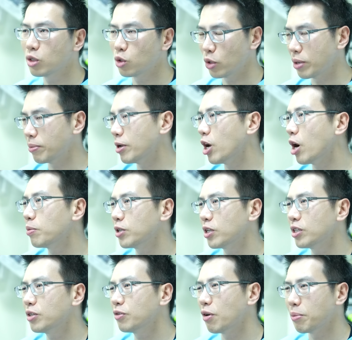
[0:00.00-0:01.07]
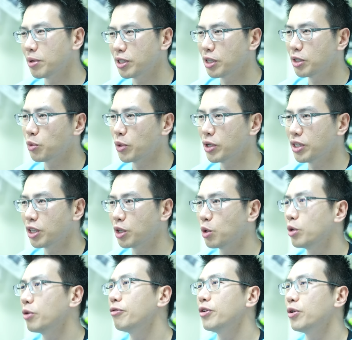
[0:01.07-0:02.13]
treatment options for Mrs. Reese
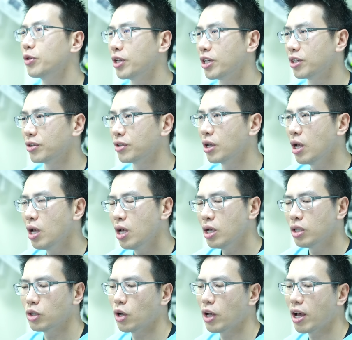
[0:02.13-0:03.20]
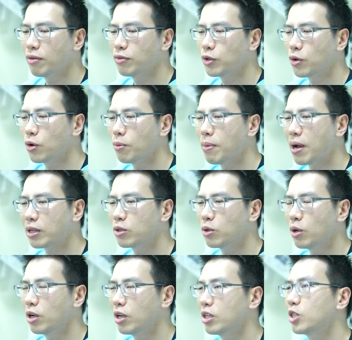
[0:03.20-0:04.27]
include a few things. So I have to go back
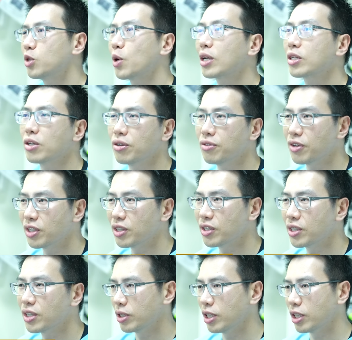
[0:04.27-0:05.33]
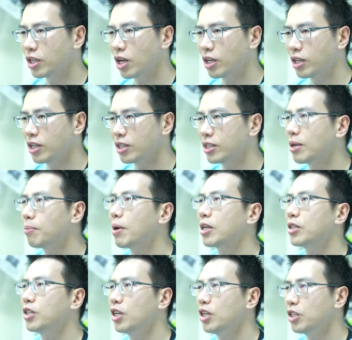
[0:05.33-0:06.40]
to her structure first. She got the
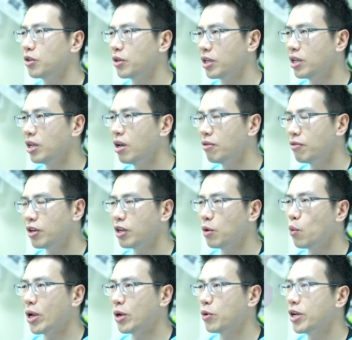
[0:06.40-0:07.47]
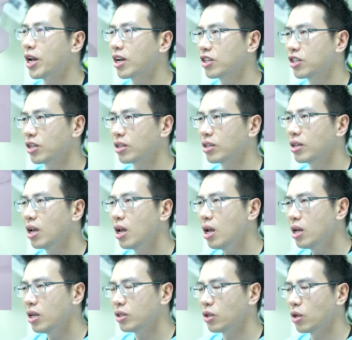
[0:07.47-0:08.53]
stomach surgery for the weight reduction.
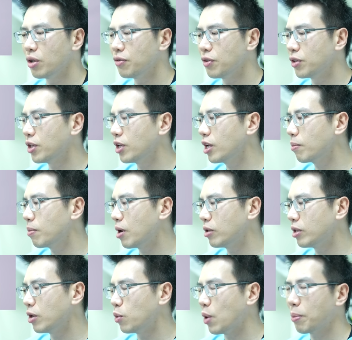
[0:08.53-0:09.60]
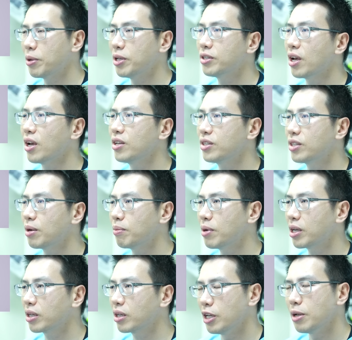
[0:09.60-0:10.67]
So if you think about the rugby-sized
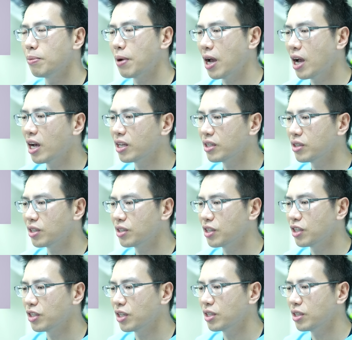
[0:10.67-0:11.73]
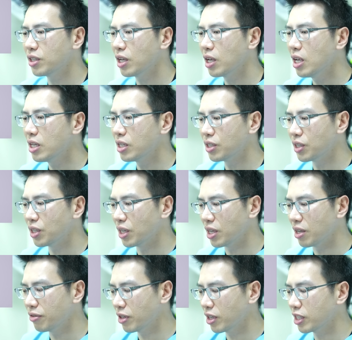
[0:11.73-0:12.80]
stomach, in the past, the surgeons
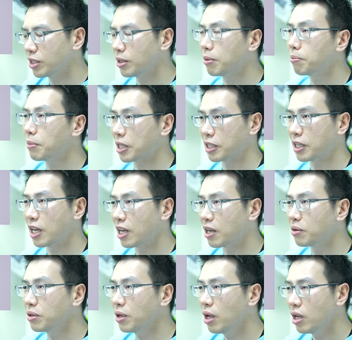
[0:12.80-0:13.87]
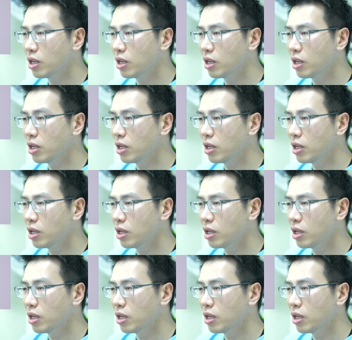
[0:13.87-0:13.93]
sleeved her stomach down